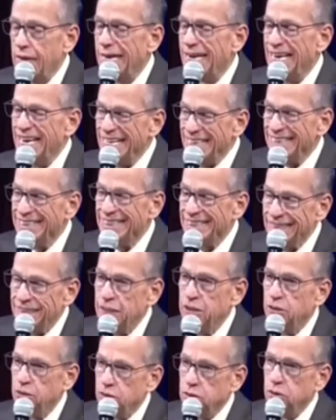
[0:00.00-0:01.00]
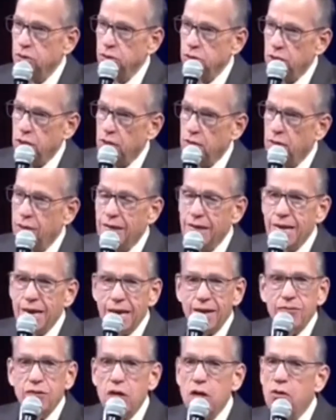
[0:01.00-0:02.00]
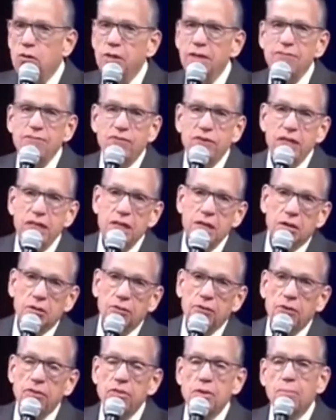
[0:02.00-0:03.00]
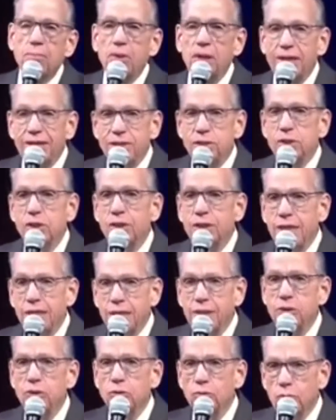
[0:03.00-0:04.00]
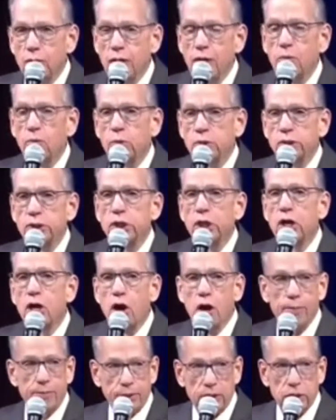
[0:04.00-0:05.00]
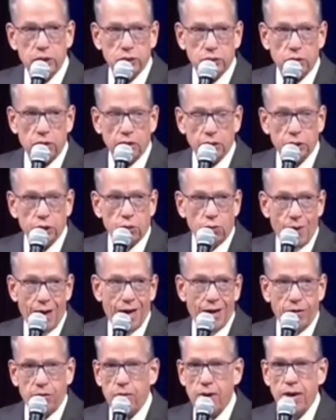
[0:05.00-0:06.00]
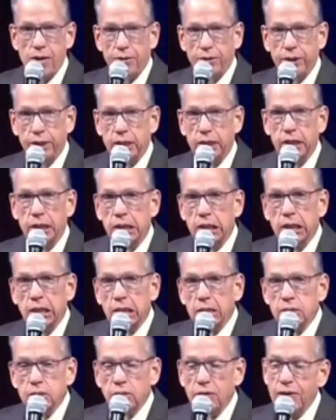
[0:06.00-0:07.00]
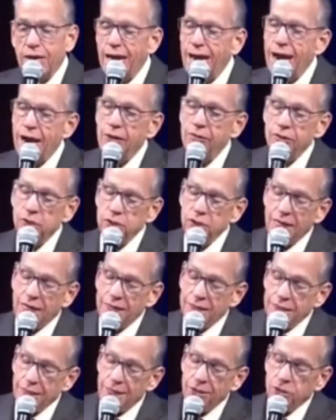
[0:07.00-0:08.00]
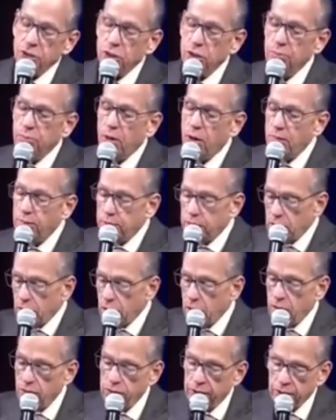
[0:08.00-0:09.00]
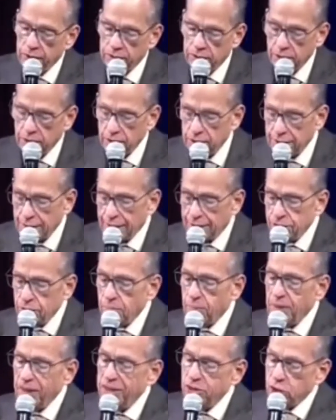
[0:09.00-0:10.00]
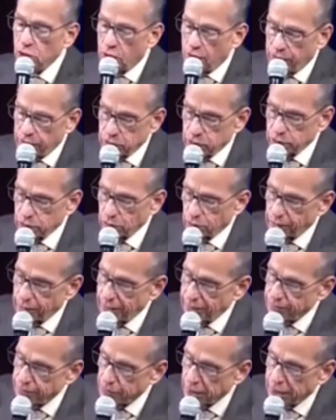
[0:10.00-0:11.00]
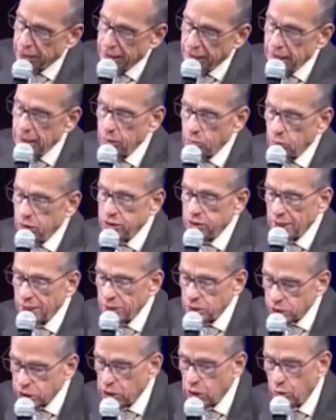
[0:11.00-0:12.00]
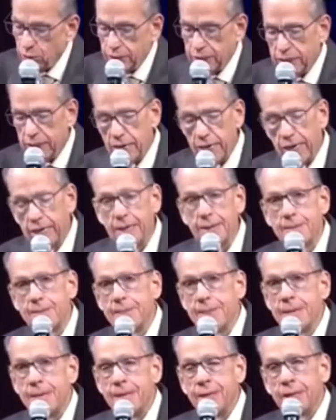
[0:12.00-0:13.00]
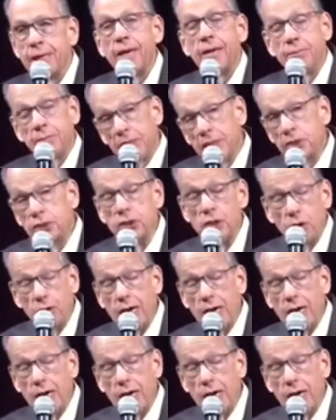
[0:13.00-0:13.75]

And the only vehicle that the police could get to run was the garbage trucks to ride around in. So they hired the sanitation department to haul the police officers around. It was a snowy day. Now, in Minnesota, I did see a lot of snow.